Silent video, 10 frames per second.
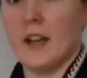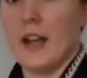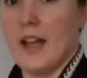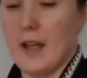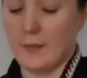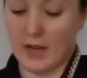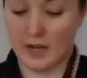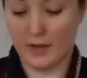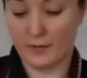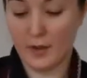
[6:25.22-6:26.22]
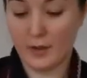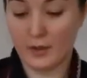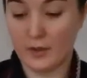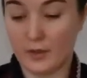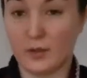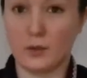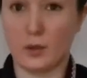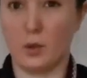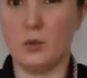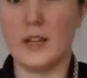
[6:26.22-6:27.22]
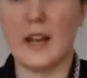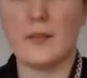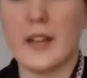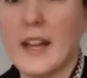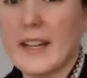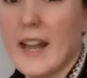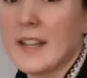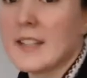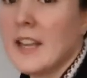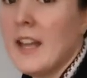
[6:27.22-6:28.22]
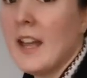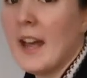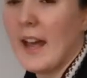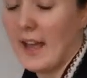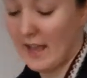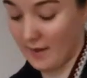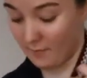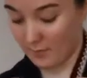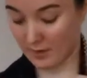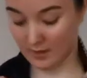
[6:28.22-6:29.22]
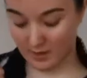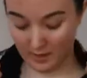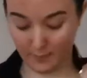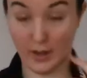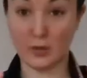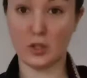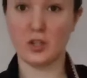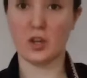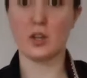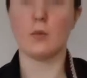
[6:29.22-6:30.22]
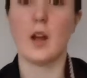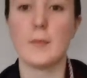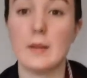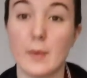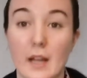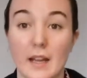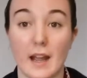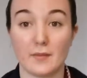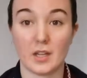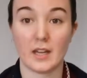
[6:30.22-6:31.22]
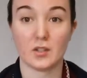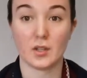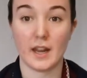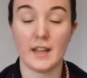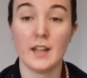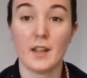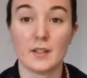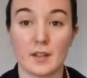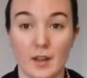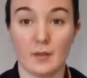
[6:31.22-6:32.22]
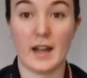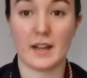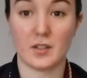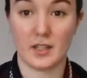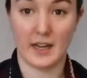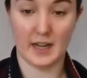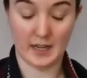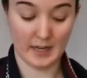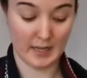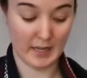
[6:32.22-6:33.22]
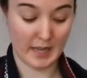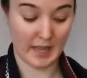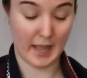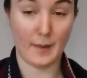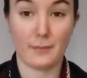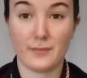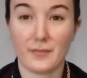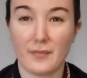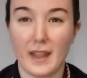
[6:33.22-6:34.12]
kind of cool outfit, I guess. But I'll just show you what I mean by I've changed it. So actually, I'm